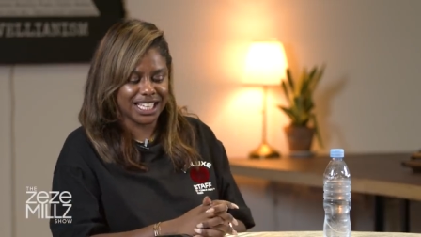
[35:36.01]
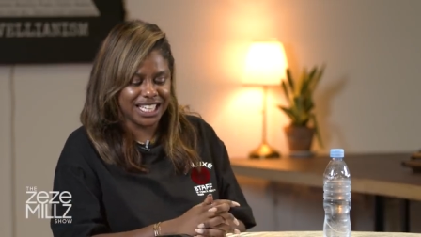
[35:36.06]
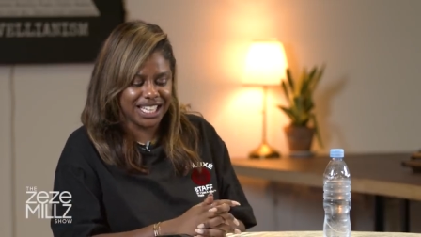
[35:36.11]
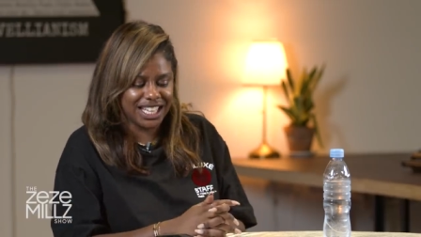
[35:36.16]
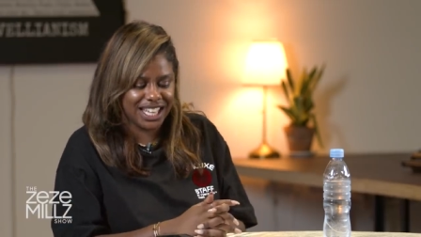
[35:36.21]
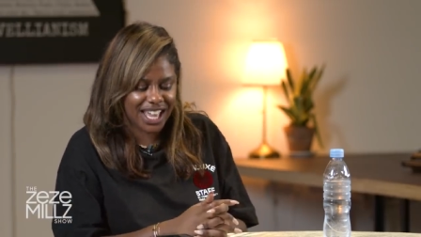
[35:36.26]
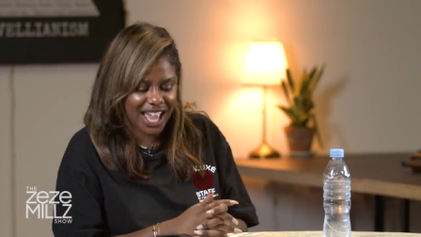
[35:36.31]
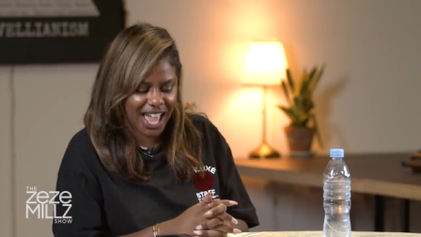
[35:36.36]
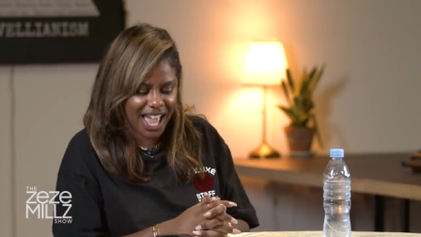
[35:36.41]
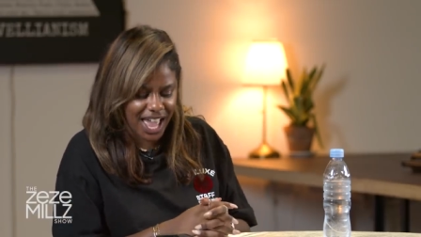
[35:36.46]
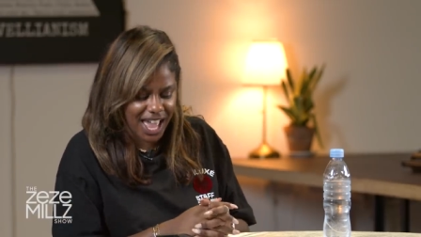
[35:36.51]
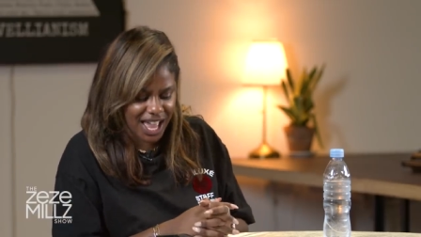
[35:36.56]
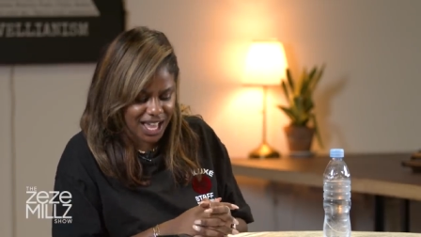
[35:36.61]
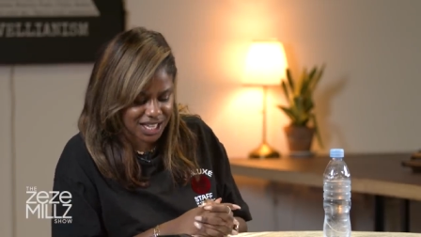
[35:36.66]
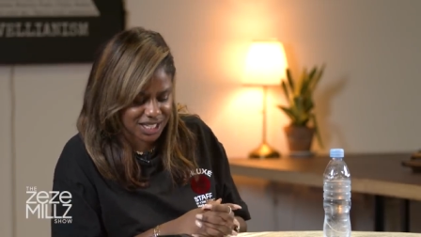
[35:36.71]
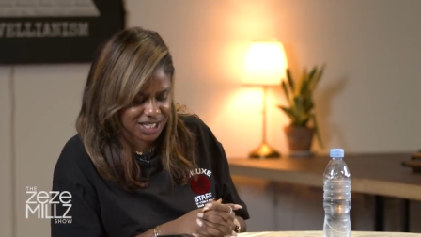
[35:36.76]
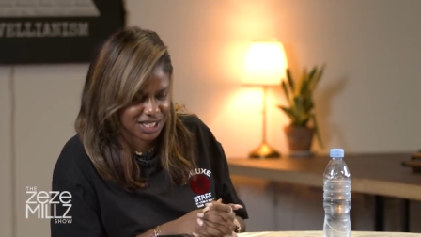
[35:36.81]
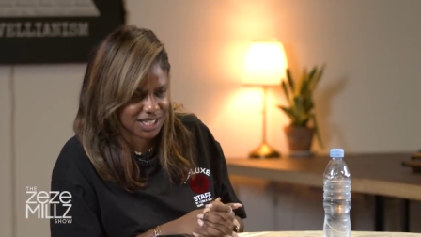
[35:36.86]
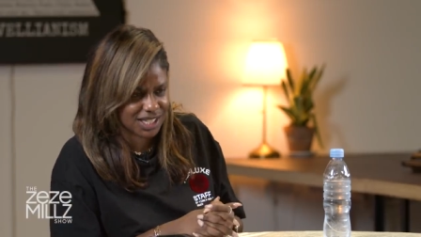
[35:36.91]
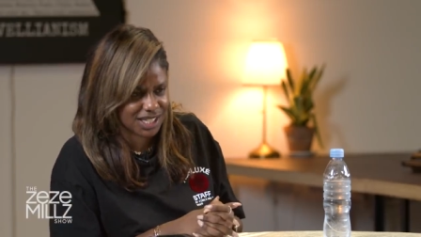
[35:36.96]

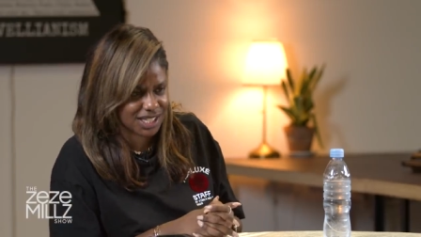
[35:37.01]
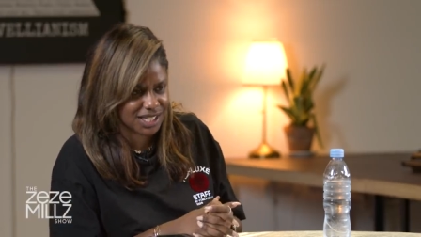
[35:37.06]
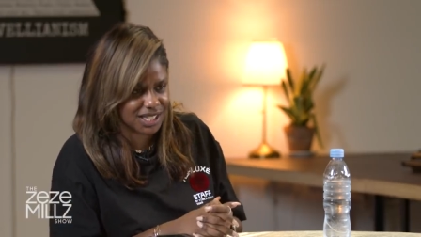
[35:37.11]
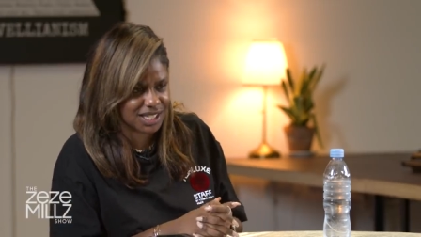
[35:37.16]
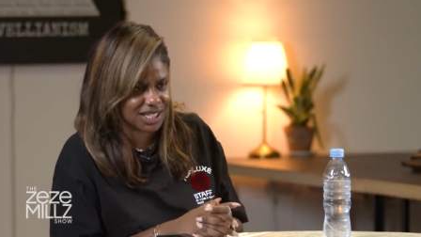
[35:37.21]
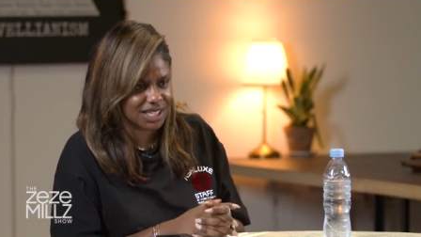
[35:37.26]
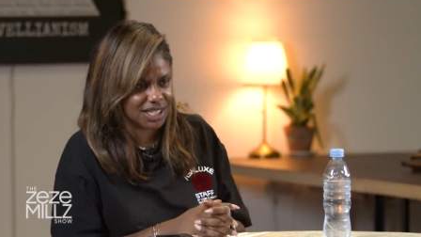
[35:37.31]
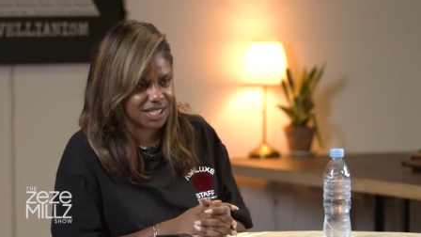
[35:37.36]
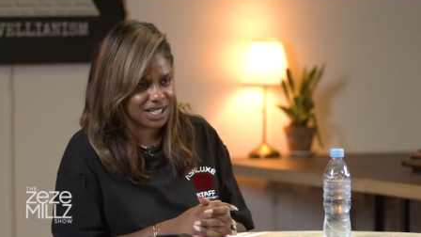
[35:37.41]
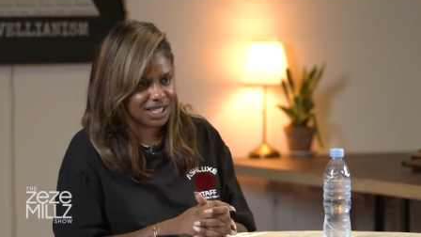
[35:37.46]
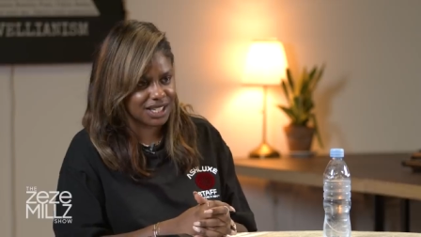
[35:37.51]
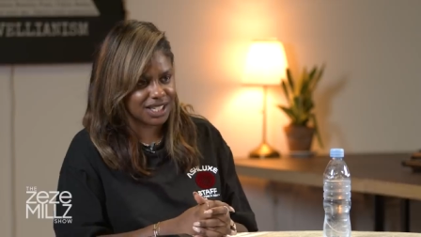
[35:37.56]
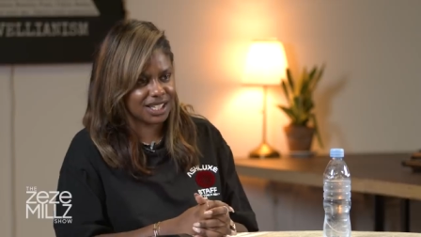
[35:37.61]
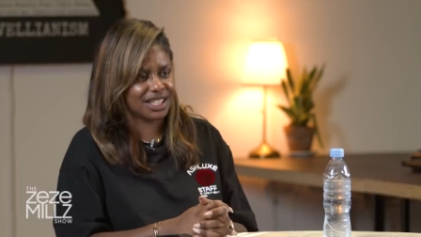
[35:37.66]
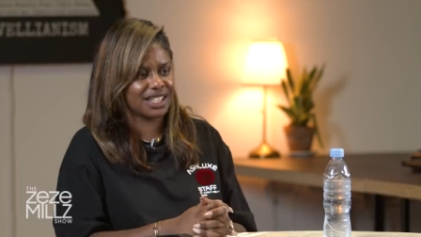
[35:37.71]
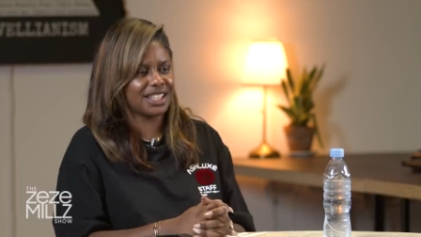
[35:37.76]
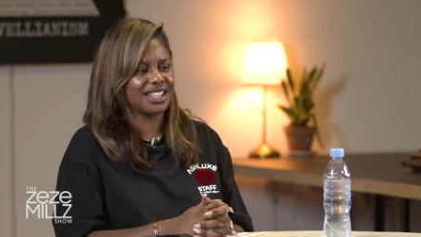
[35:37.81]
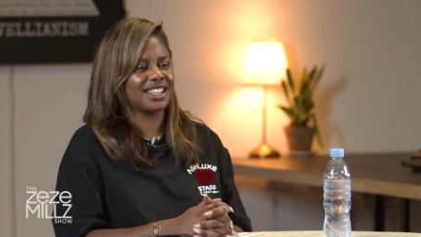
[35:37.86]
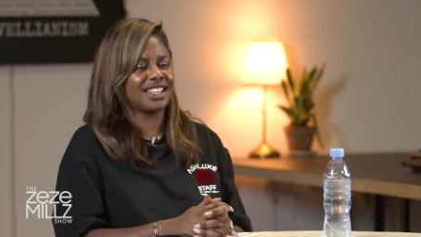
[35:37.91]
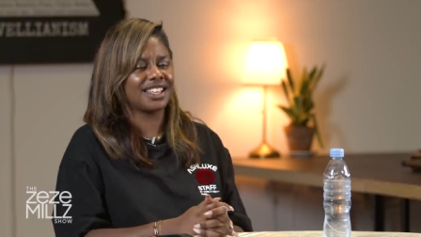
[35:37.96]
Yes.
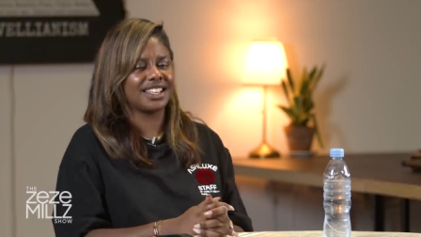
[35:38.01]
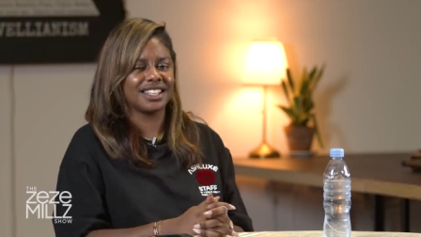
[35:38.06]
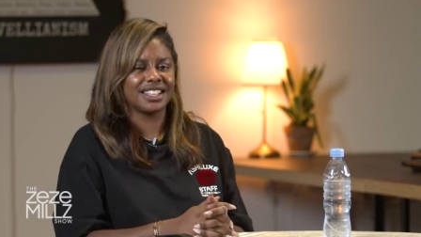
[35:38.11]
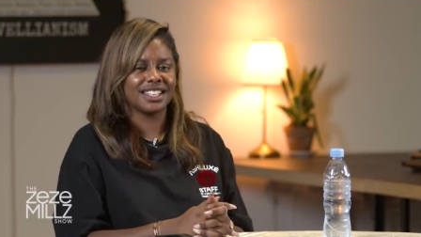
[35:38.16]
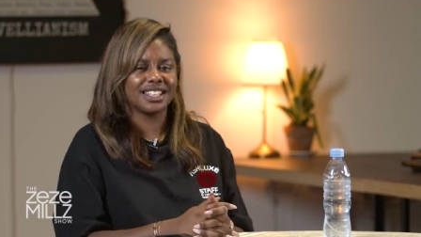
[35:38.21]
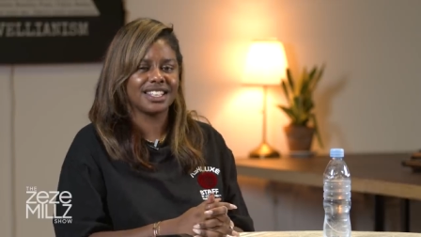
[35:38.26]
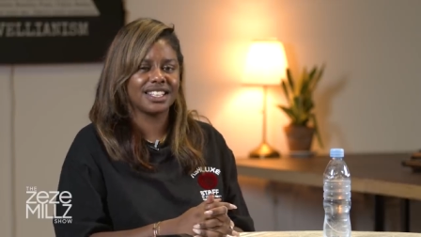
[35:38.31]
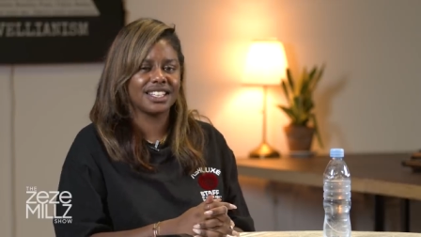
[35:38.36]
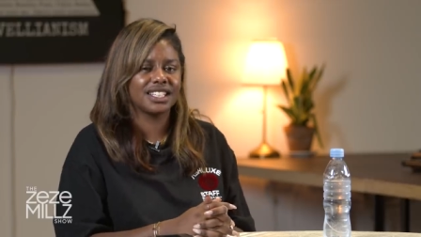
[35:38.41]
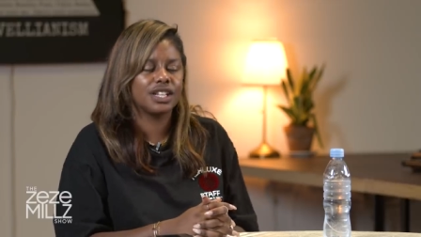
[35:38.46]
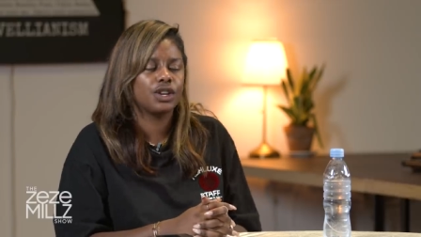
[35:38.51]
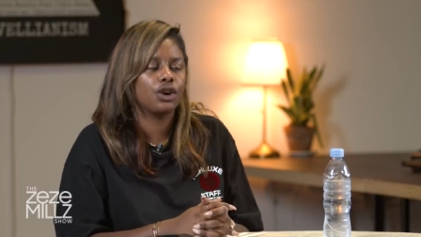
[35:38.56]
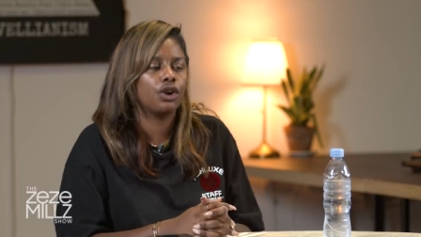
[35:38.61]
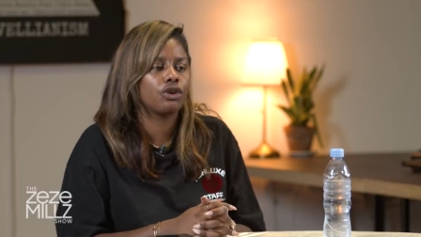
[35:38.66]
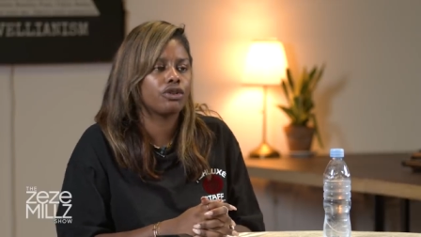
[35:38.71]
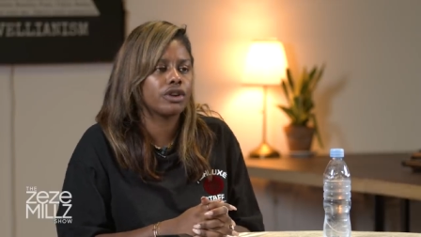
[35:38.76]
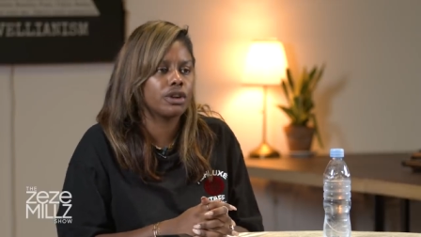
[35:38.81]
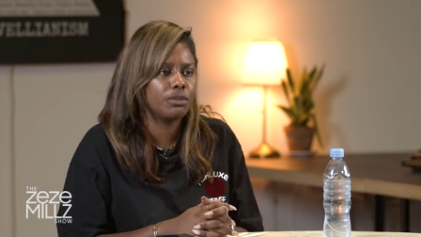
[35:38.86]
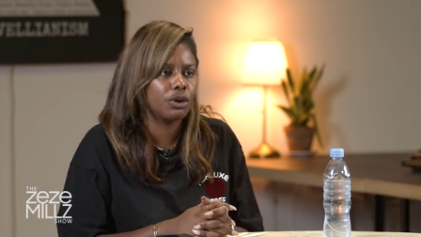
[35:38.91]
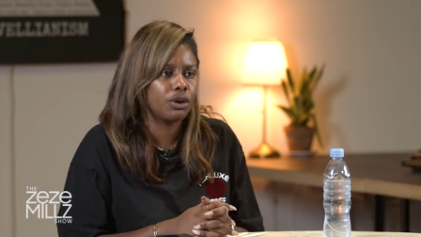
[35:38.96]

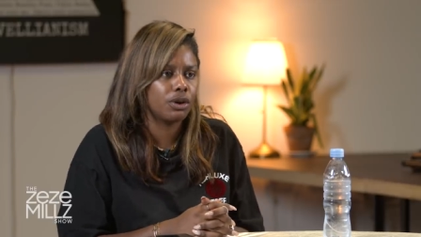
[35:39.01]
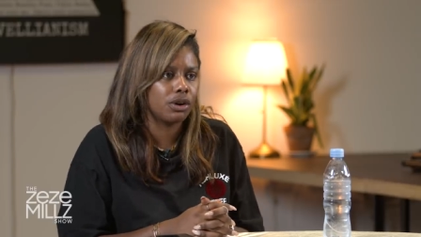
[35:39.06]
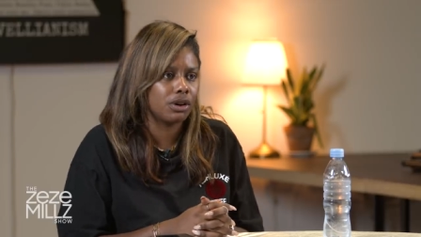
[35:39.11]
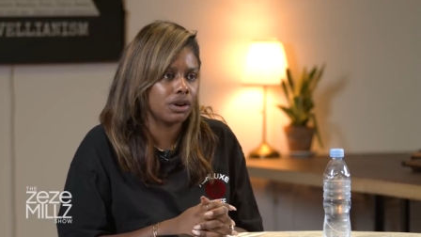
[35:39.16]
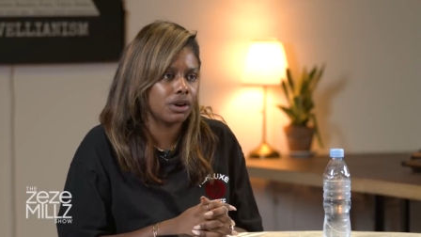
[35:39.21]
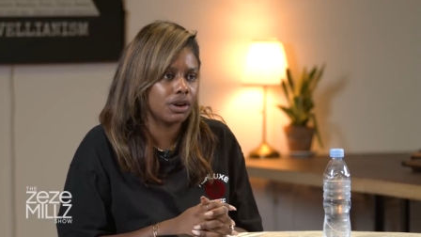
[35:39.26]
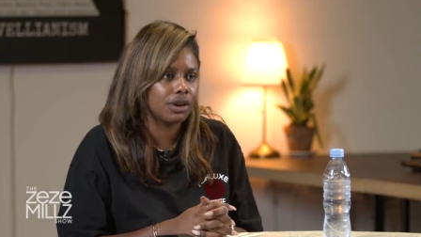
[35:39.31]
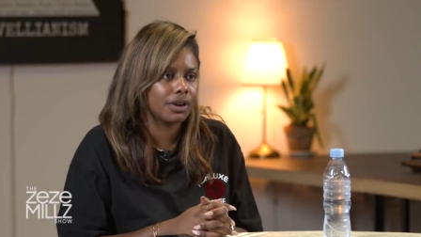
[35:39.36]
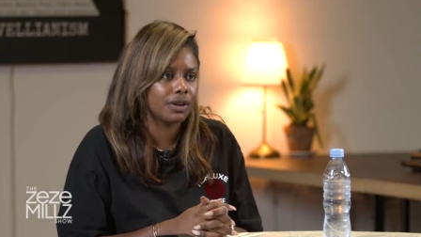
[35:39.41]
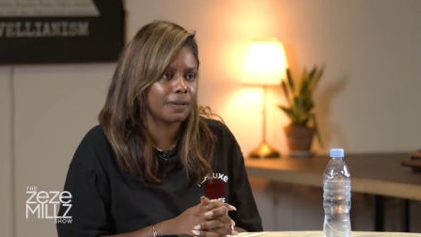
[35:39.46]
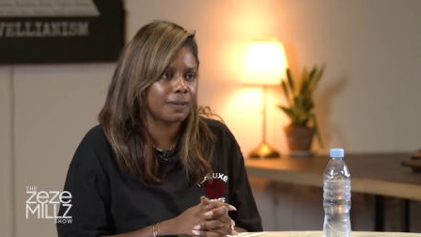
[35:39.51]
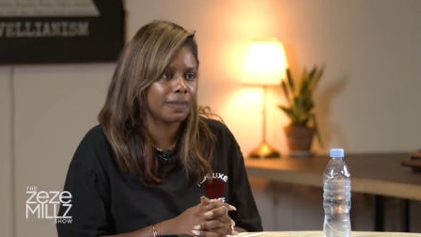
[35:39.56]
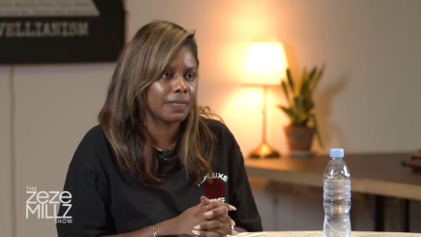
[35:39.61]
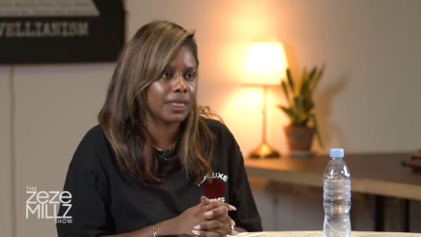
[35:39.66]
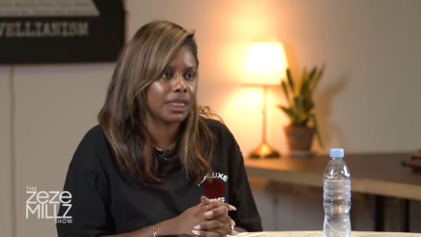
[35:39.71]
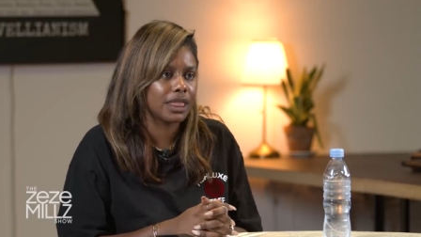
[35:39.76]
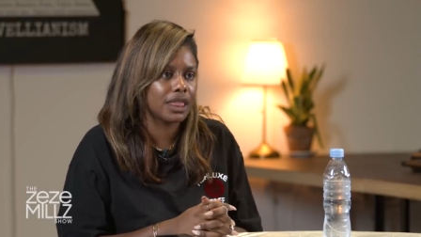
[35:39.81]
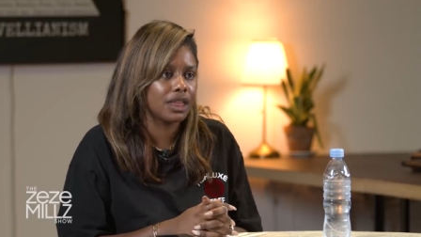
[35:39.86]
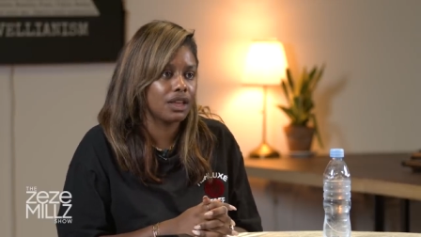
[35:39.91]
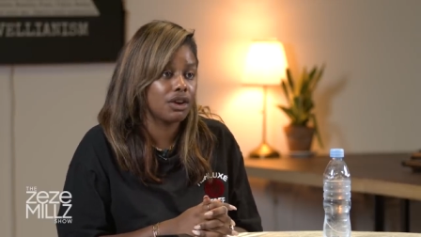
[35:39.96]
Orebo. Orebo.